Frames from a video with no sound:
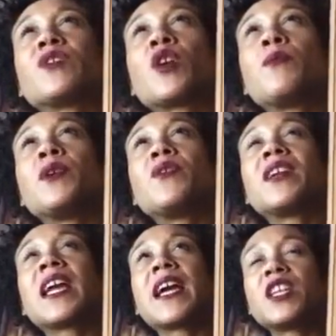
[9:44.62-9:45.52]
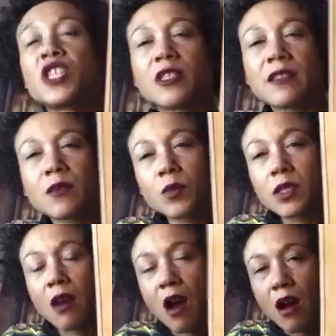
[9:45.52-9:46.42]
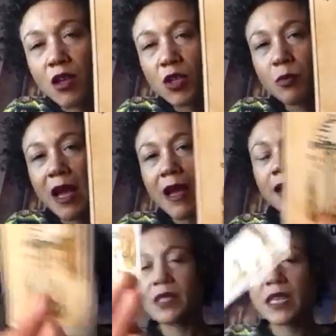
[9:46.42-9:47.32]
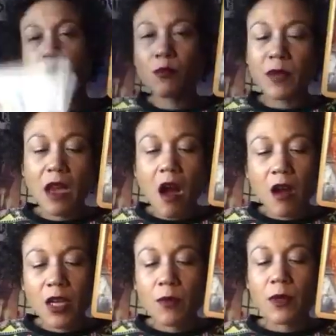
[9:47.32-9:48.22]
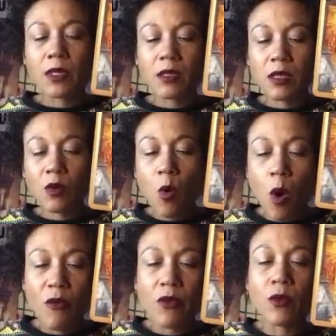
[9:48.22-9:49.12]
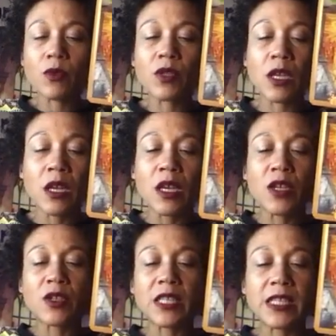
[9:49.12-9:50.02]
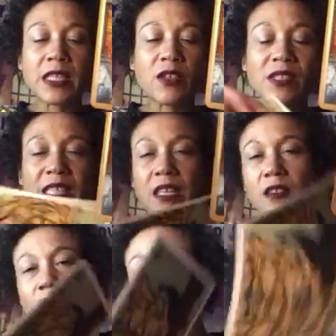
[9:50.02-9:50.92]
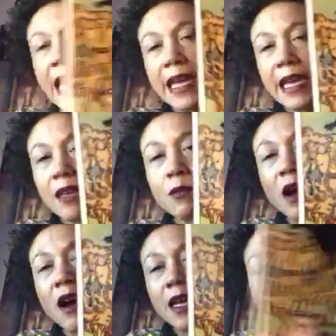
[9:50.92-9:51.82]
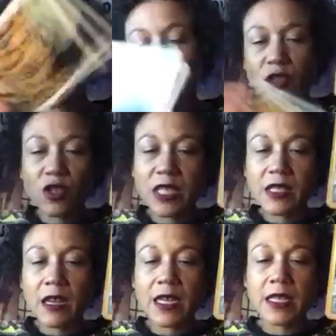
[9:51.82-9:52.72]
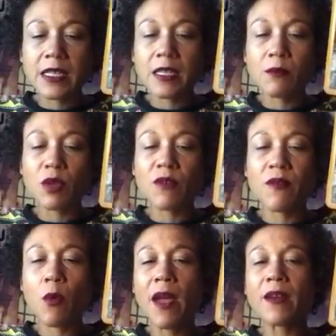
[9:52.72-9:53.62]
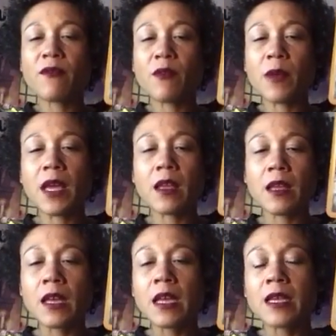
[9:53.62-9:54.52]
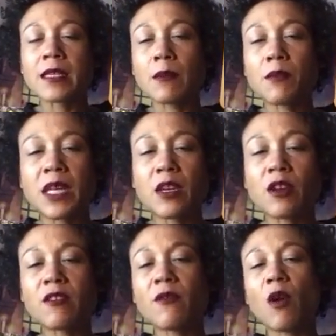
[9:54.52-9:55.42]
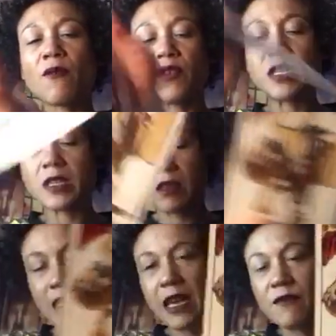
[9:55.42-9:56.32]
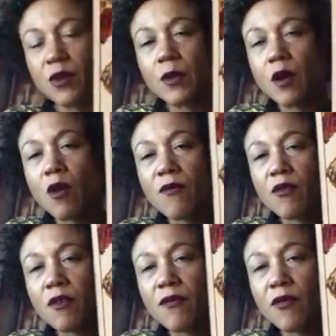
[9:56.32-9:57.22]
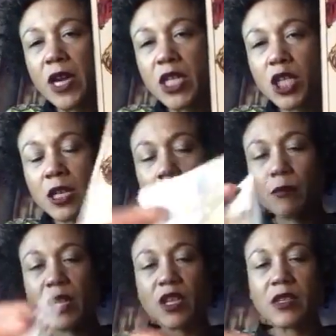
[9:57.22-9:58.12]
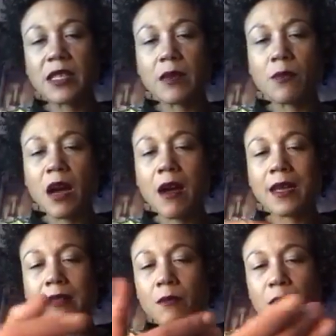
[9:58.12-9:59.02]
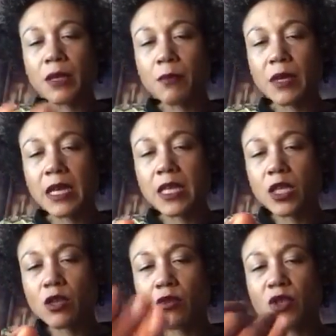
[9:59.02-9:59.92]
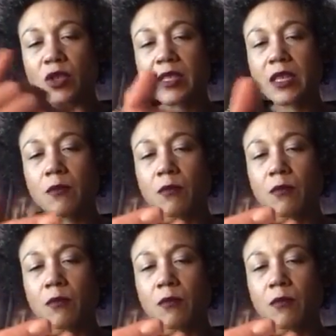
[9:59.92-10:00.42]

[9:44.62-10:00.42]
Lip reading: communication that was harsh, perhaps. There could be arguments, quarrels. You've seen the reality behind it, and you're deciding to move away from it. Somebody could have offered and give you an offer of friendship, but you see behind the manipulation, or you see